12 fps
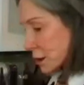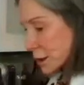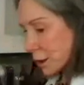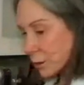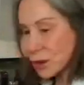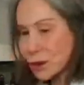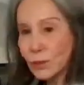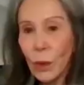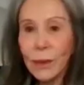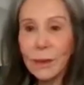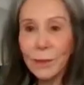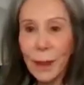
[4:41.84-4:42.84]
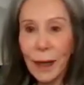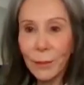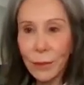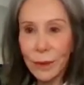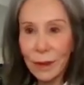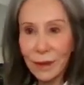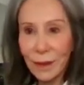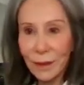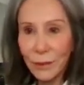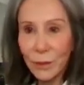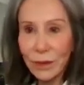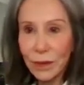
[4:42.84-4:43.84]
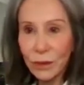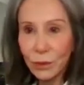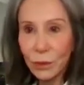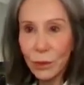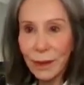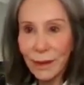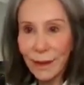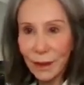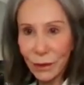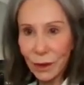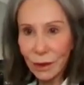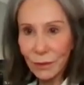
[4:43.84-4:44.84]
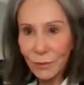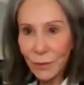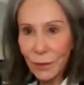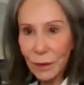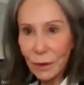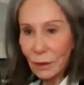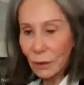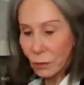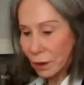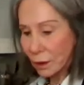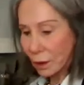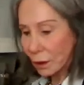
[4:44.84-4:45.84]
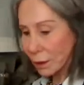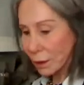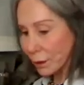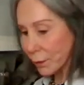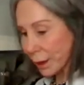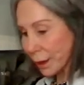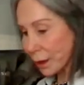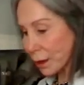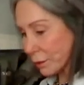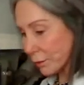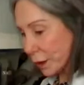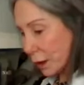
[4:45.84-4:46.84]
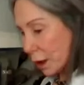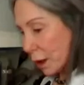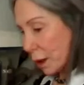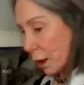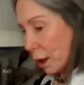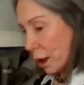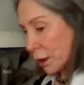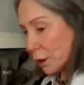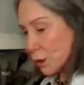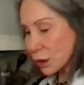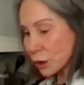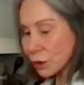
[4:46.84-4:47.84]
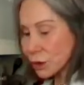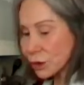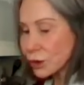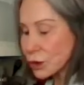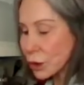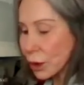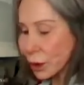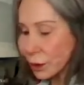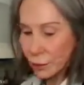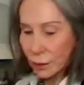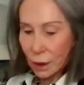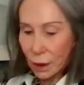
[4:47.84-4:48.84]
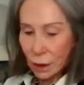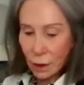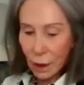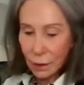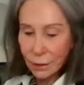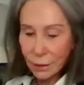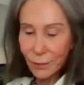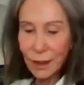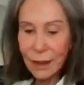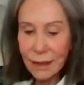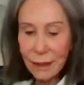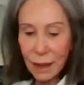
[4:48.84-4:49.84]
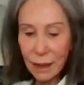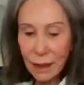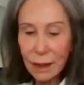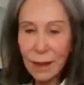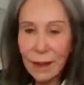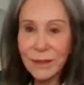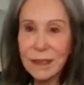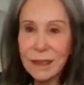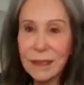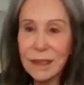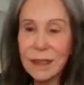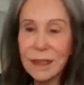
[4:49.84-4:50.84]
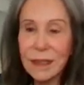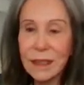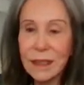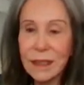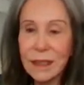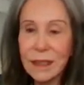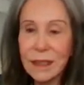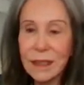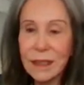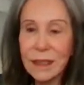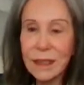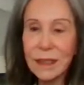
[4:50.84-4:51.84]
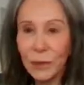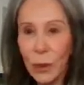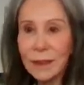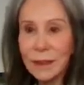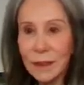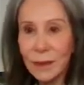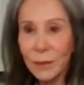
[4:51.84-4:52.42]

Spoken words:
some smoky paprika, which is really good, with a little bit of, I use kosher salt because I didn't have a sea salt handy, and they're quite